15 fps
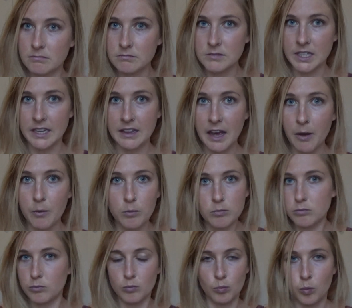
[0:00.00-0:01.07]
Take that
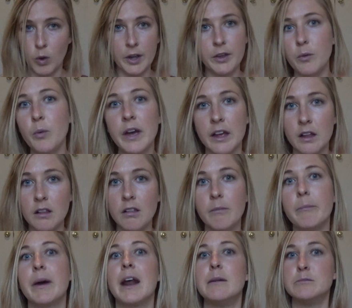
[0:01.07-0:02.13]
what you will,
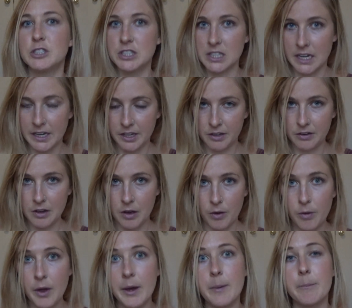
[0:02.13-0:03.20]
but I'm just letting you know.
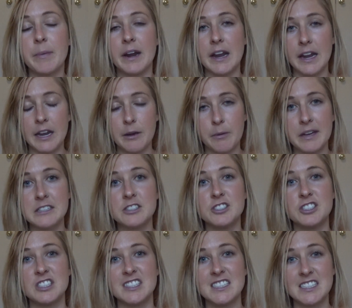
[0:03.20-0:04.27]
But anyways,
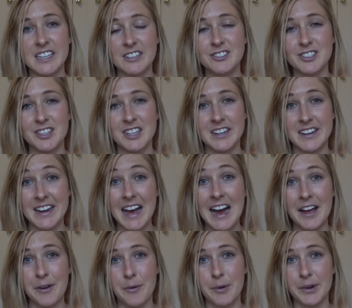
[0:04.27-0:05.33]
just ditch the
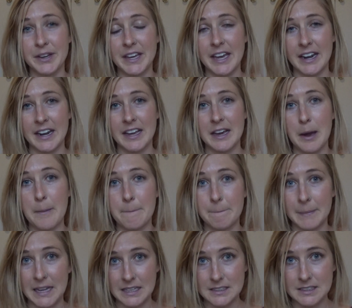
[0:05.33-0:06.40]
non-organic
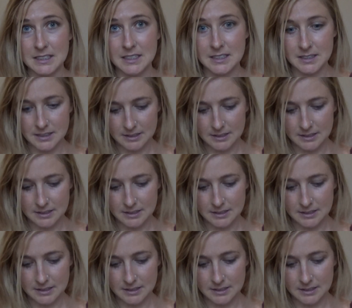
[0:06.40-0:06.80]
meat.